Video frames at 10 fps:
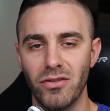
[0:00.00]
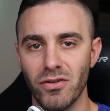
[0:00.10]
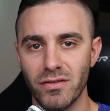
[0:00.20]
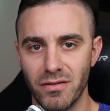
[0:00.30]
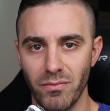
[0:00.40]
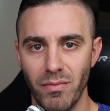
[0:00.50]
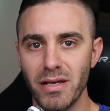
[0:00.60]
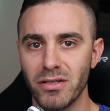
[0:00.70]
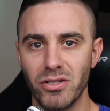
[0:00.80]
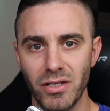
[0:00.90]
there's some
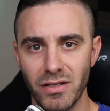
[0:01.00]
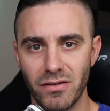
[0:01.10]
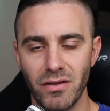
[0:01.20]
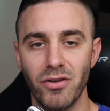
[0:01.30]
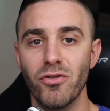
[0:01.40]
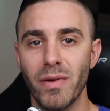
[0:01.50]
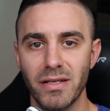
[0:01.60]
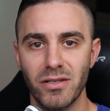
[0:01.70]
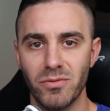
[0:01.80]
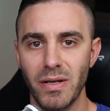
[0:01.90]
messages, a new
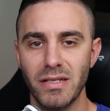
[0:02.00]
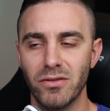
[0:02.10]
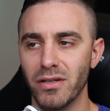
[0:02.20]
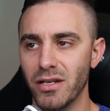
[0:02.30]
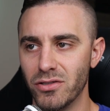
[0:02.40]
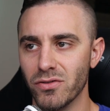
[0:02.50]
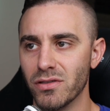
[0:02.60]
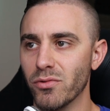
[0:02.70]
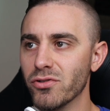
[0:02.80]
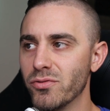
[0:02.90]
message basically, and it shows
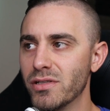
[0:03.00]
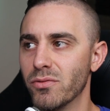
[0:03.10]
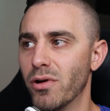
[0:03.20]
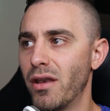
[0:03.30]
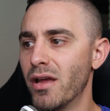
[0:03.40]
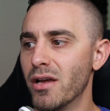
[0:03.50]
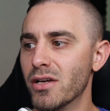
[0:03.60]
the most recent one.